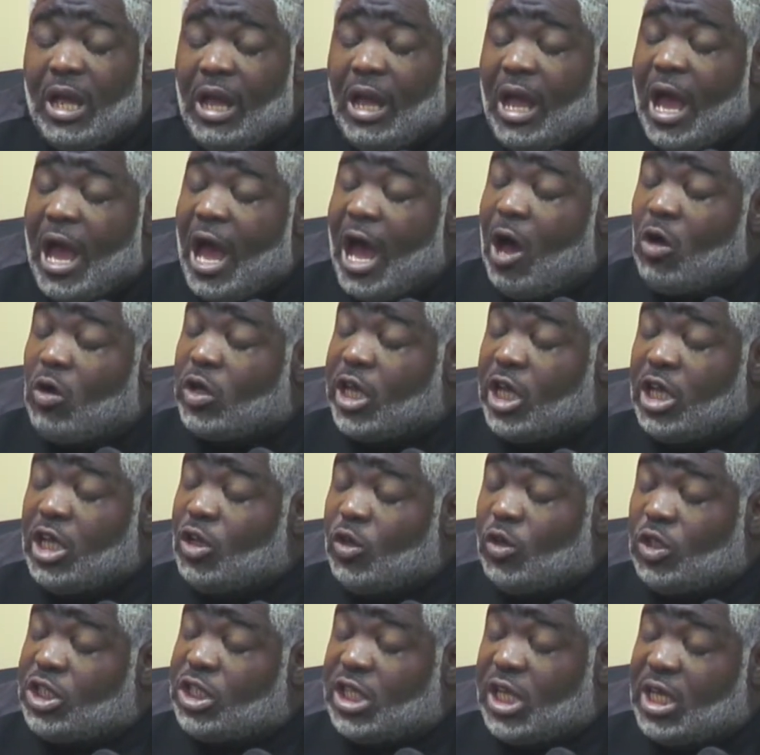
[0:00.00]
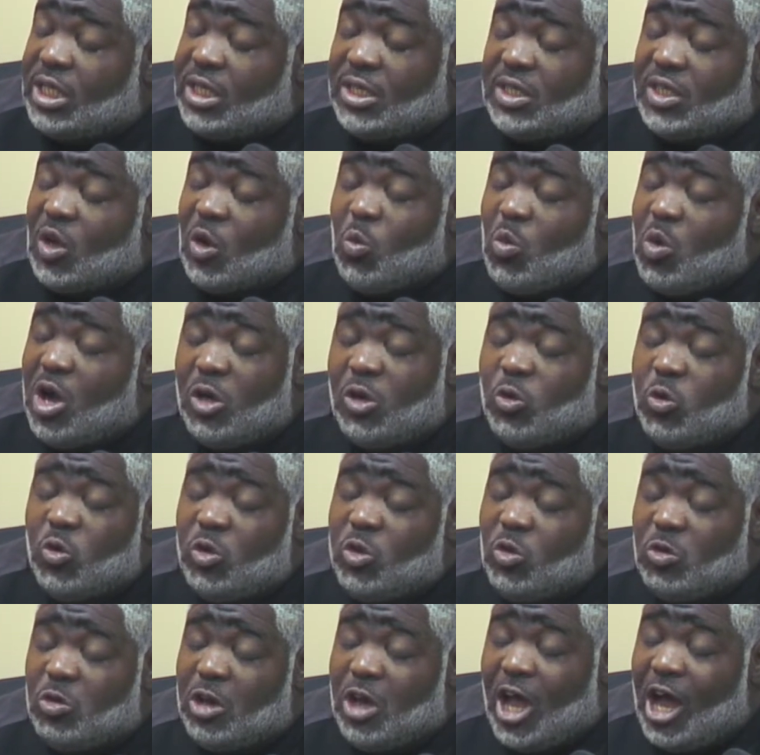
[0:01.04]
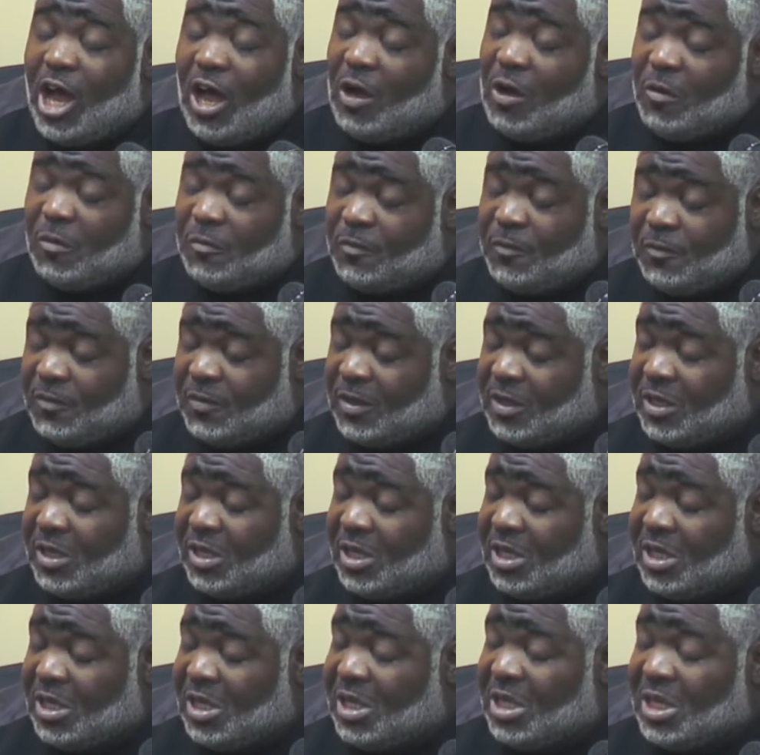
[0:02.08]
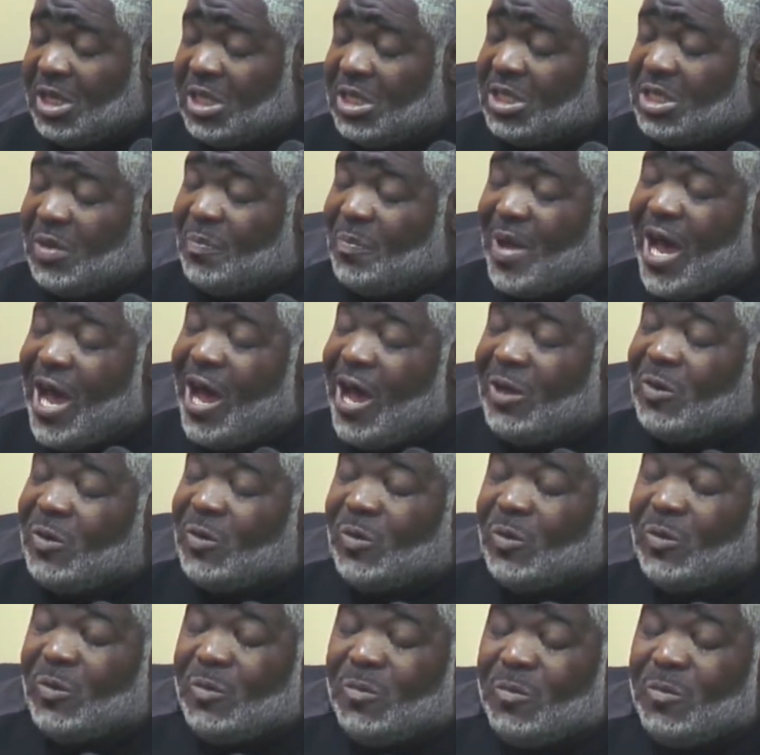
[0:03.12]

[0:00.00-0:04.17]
How can you send someone who you love to battle?